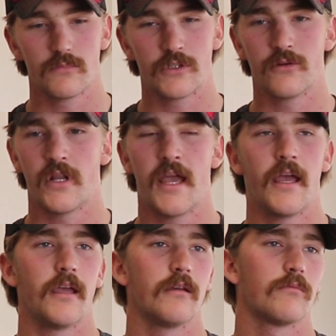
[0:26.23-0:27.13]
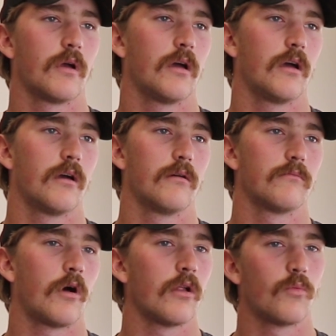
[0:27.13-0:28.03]
doing hay,
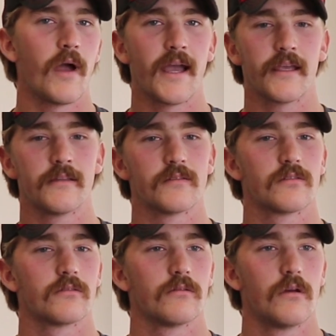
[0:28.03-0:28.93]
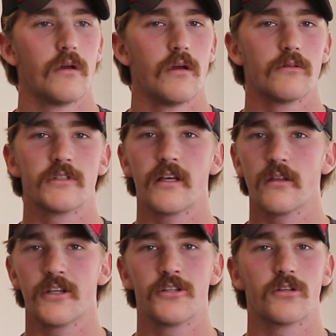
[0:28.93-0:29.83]
hauling wagons,
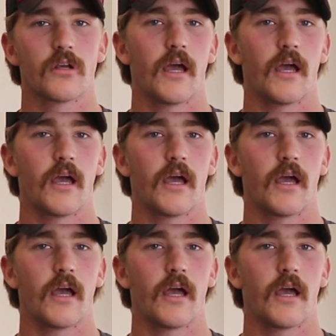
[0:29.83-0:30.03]
tillage.